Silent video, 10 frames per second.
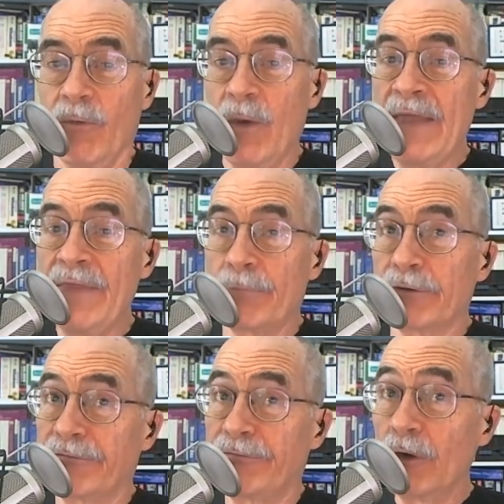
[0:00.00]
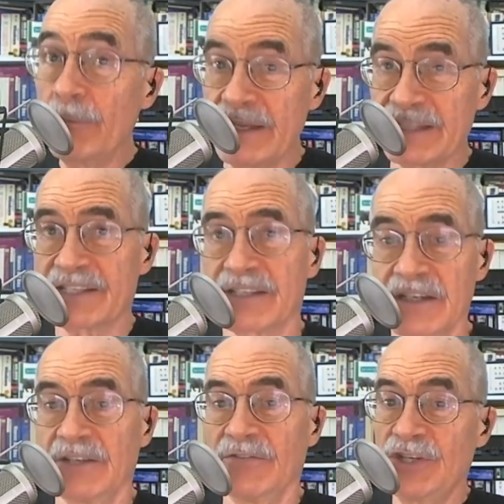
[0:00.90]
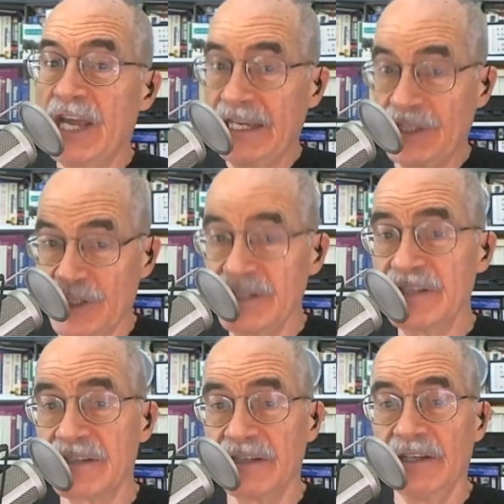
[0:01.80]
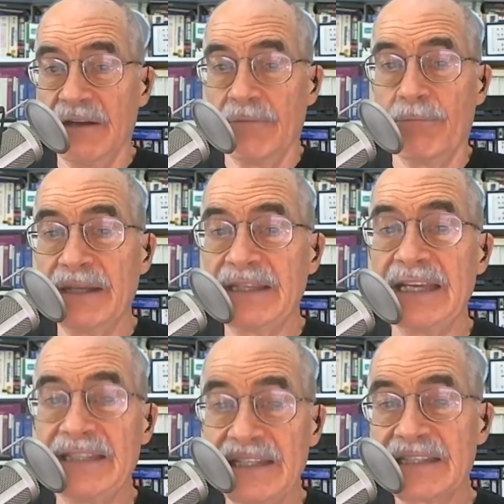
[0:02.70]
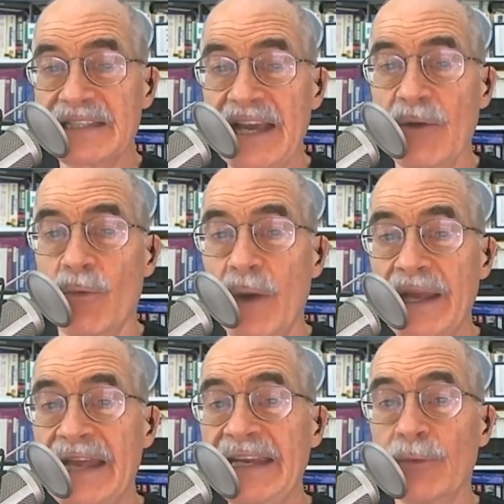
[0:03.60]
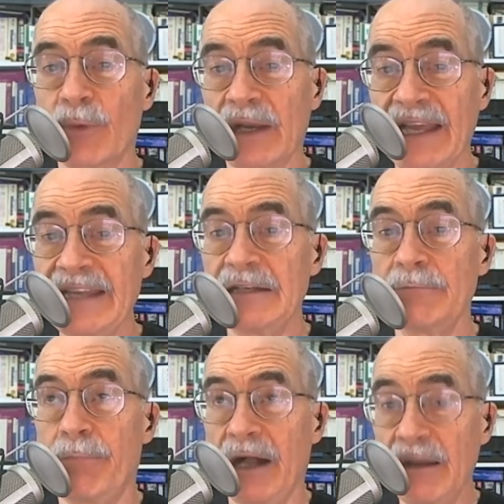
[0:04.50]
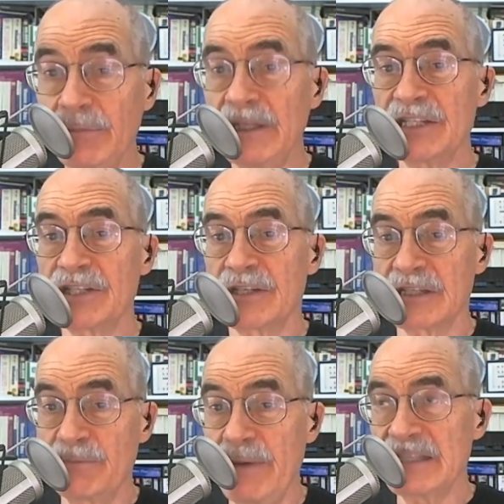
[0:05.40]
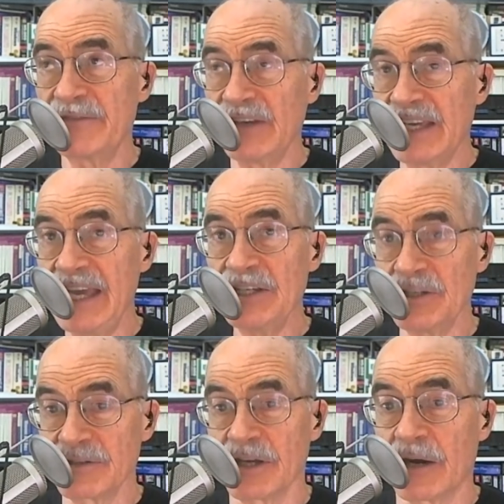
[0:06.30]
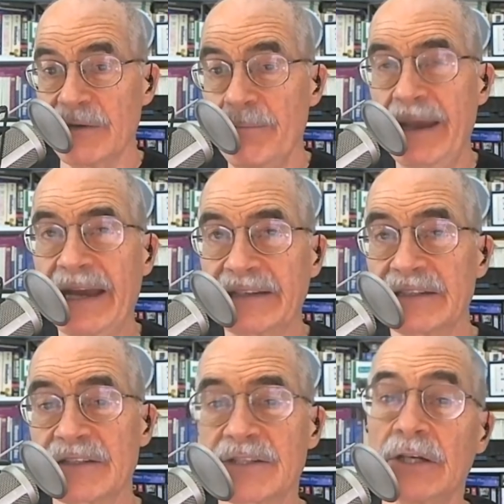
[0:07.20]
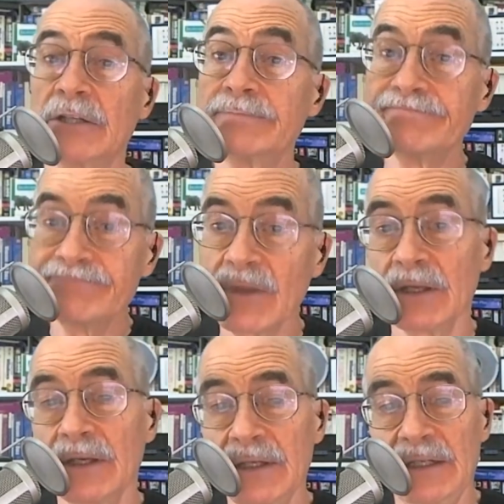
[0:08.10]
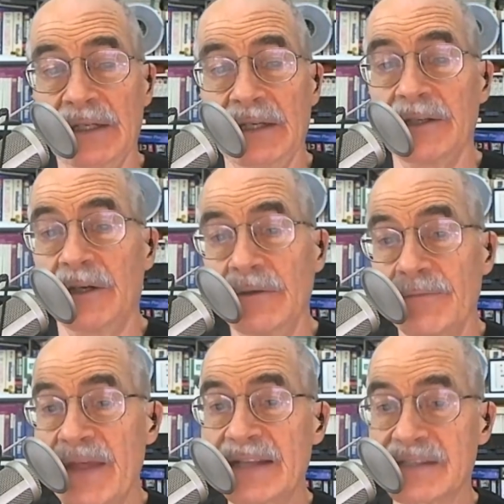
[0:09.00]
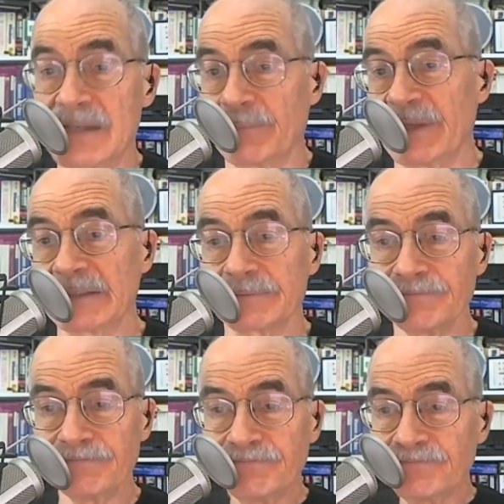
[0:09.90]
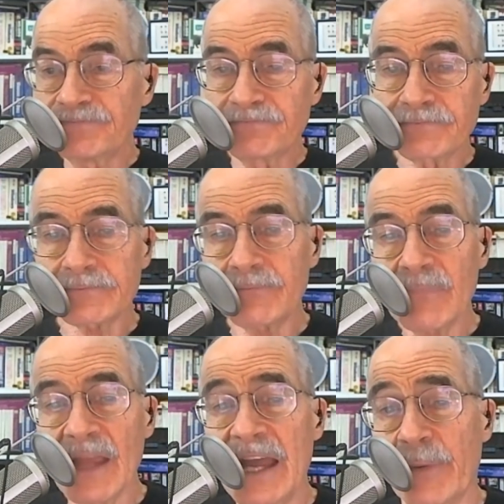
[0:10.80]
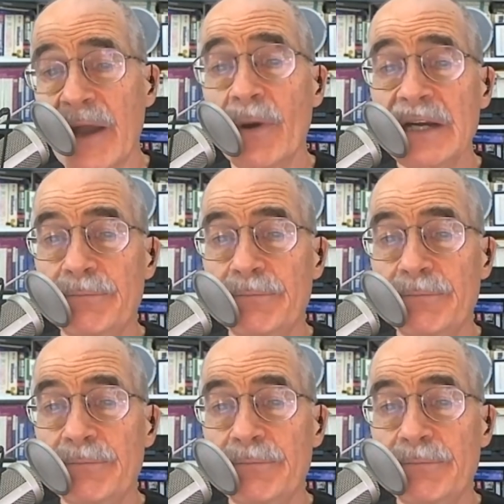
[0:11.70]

when the performance changes, but they did say when any related published specifications are impacted. So, you know, that's something. Anyway, I wanted